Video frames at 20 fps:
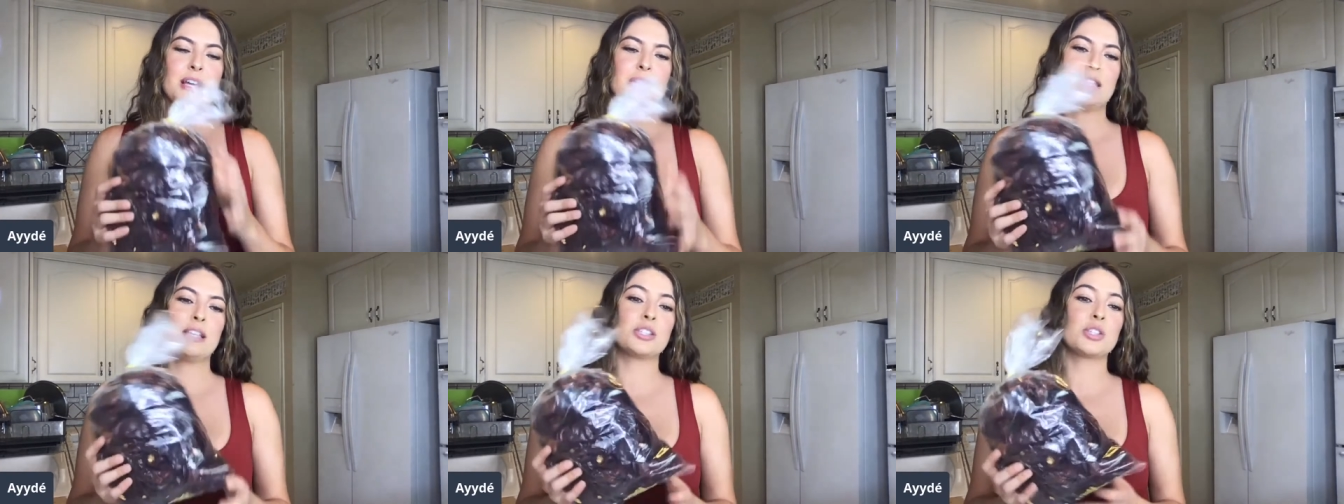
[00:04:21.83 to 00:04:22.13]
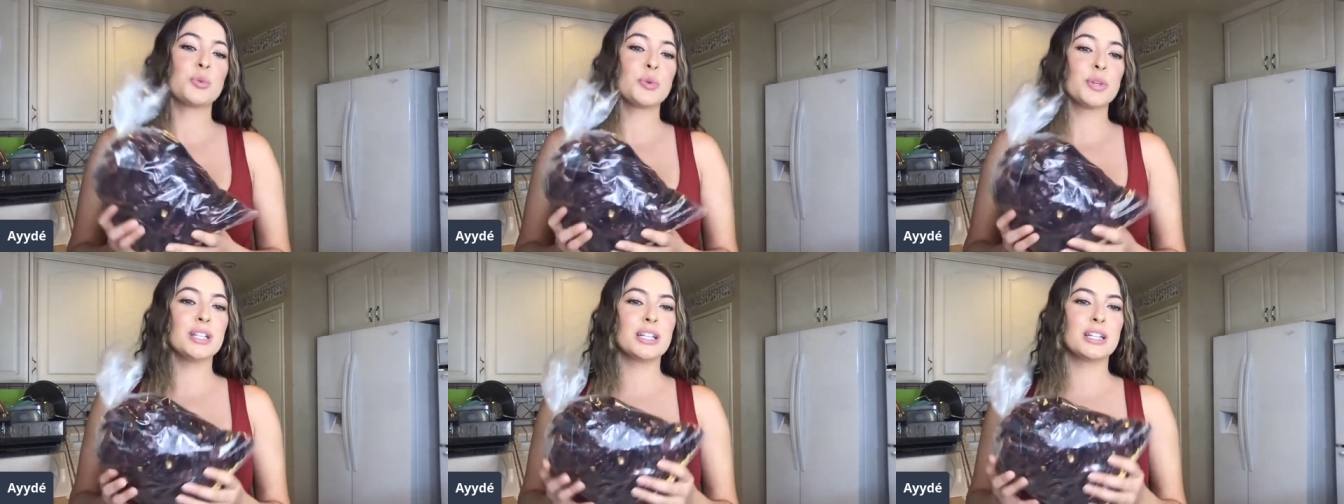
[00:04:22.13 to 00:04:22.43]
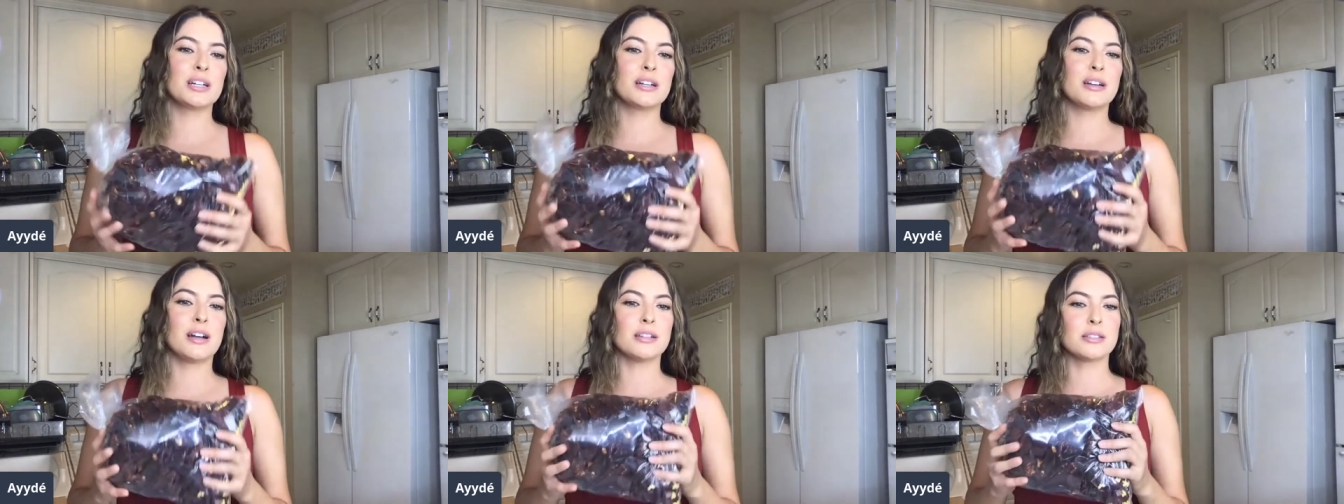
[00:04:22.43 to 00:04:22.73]
these are really
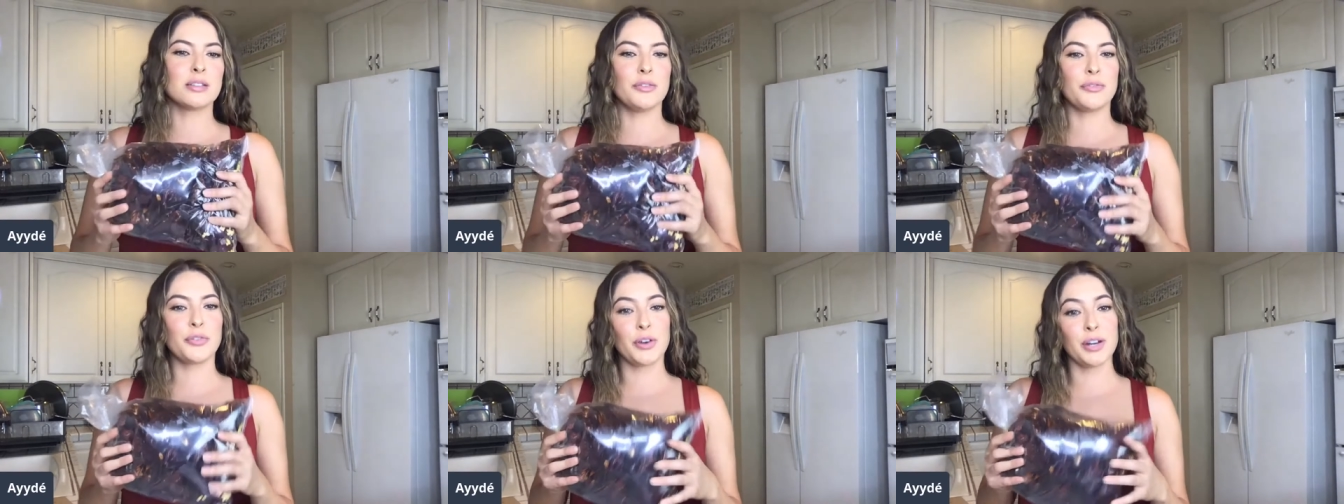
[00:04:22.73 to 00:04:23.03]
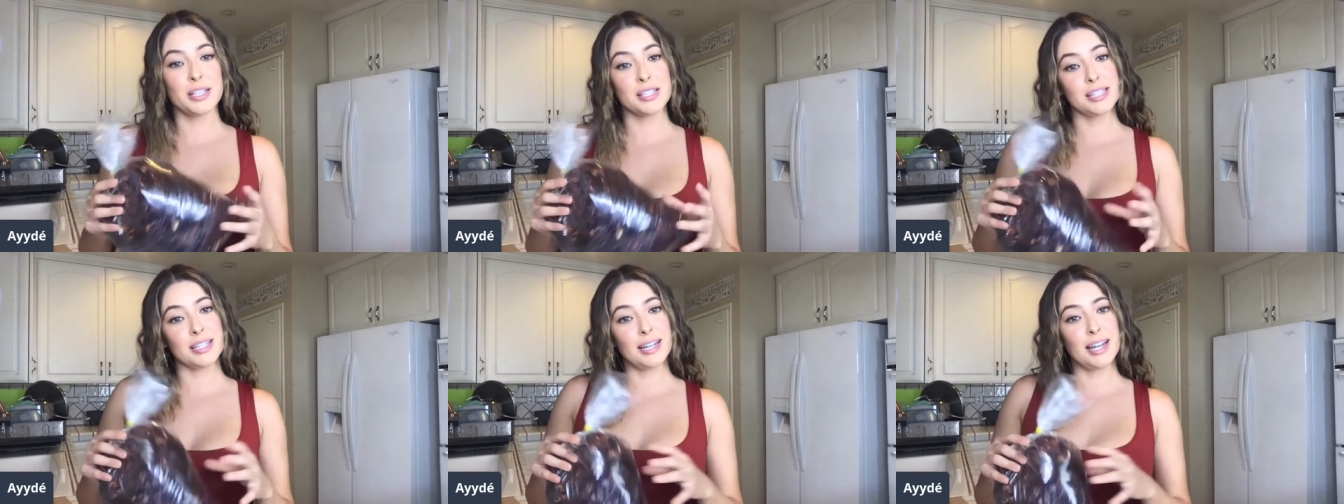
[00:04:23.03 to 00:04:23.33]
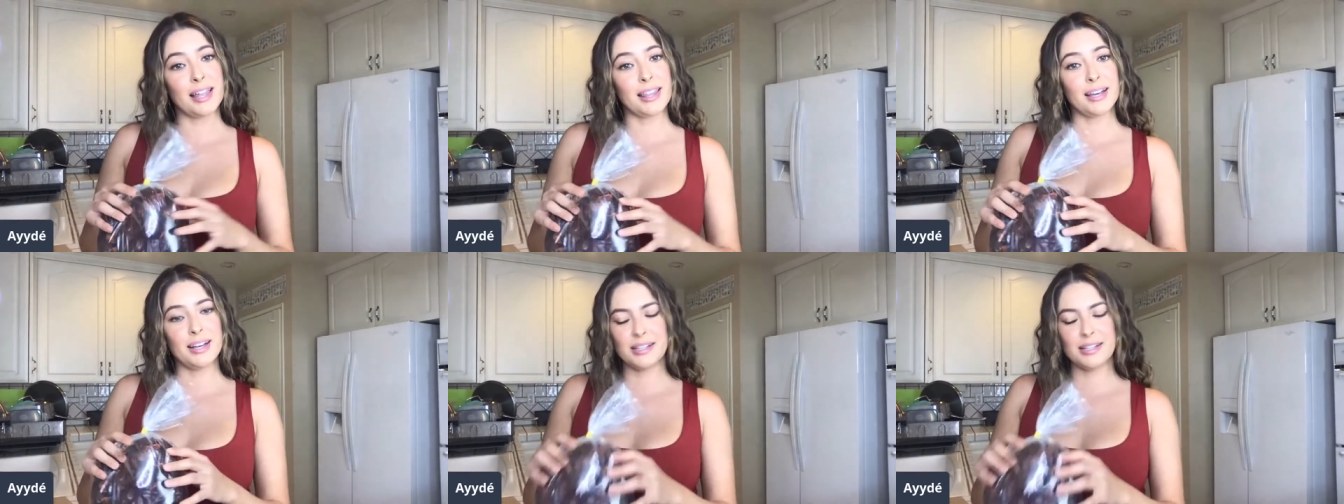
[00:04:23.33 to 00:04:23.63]
good also for
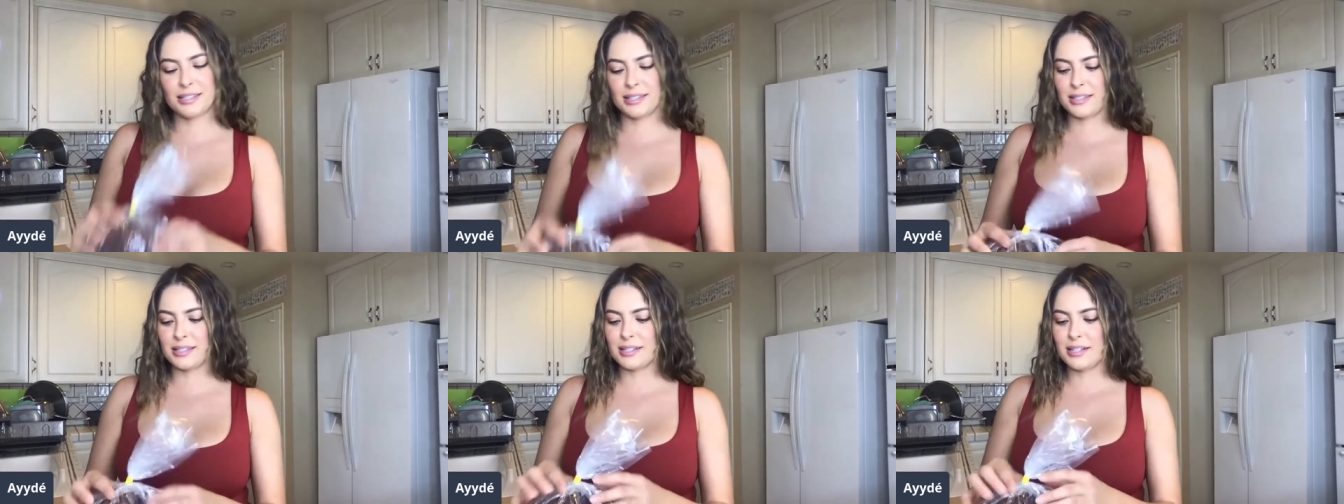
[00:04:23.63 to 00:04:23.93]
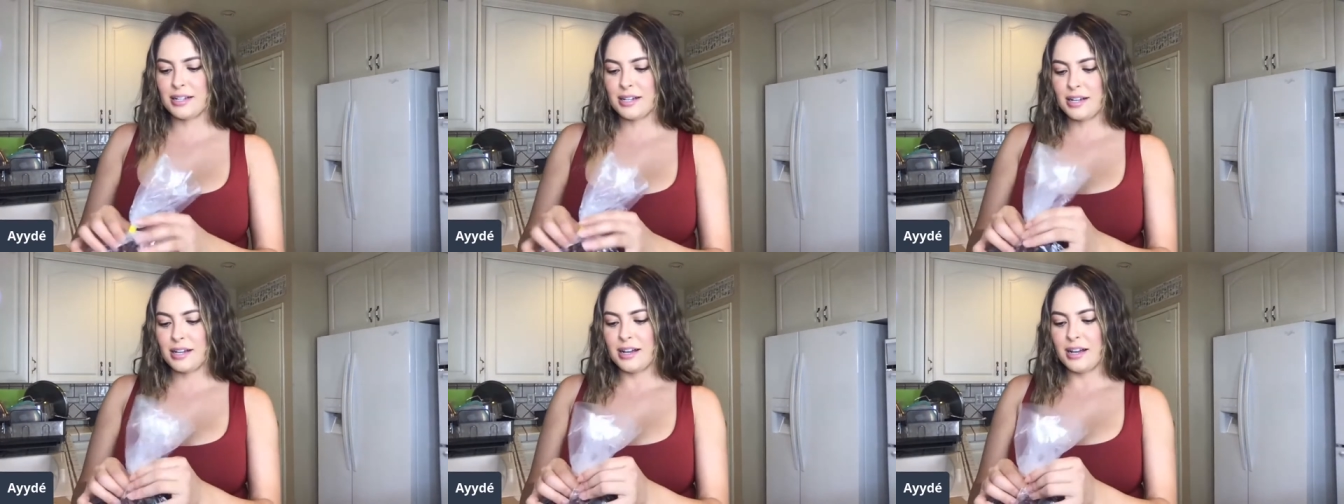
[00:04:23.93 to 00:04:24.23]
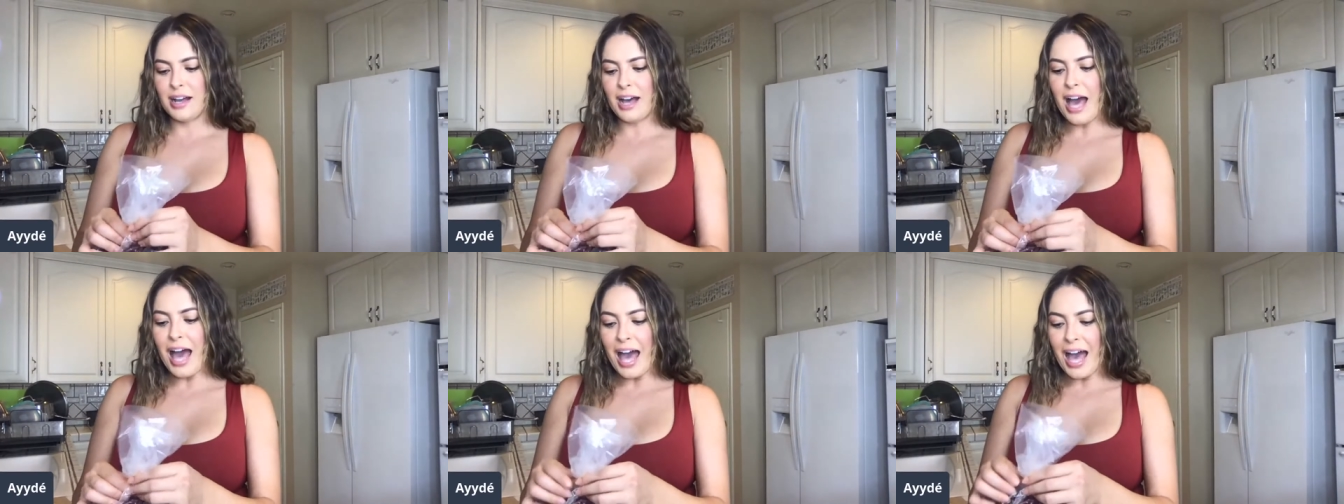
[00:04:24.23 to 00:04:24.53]
enchiladas.
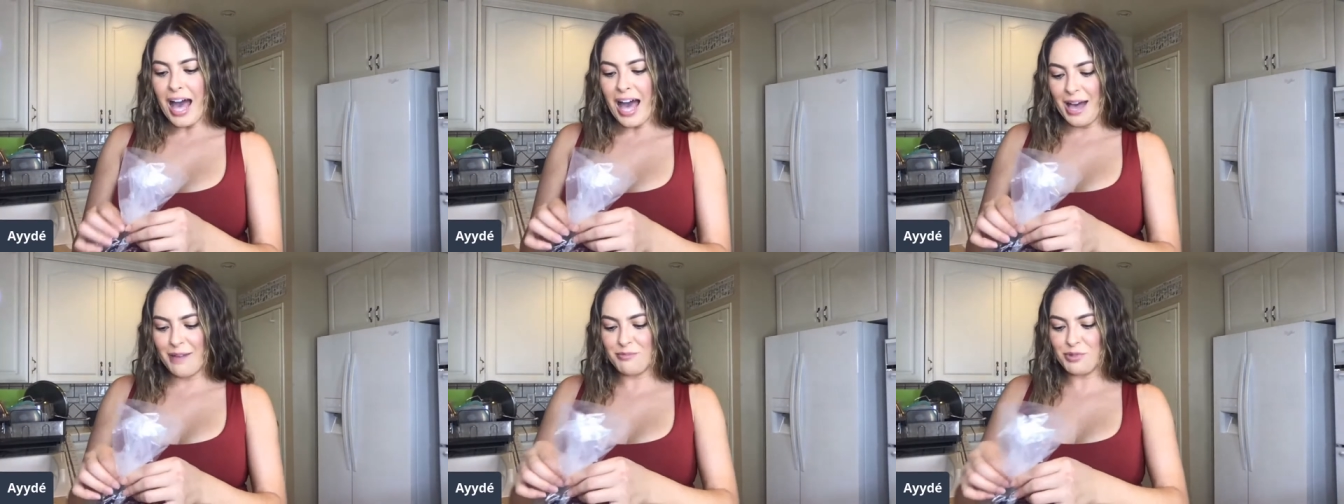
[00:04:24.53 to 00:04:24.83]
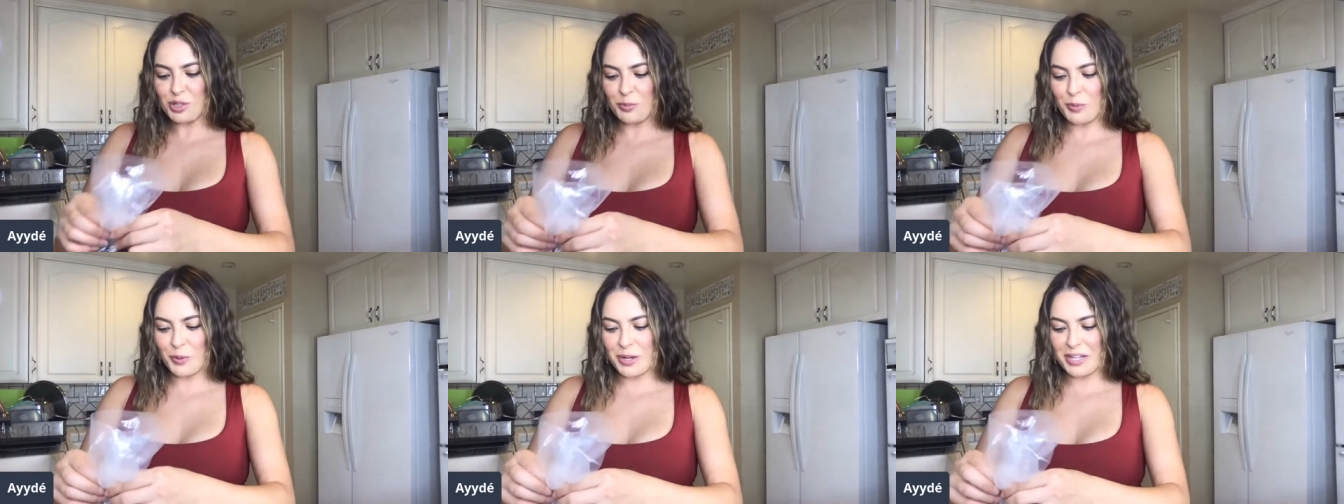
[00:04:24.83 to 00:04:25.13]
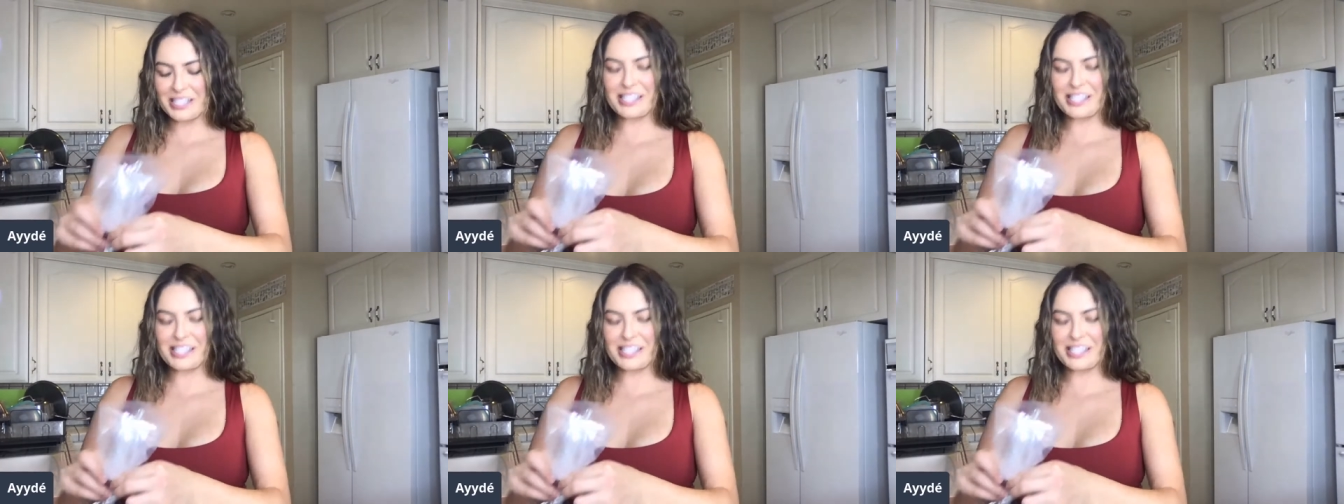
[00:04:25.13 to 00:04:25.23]
I'm super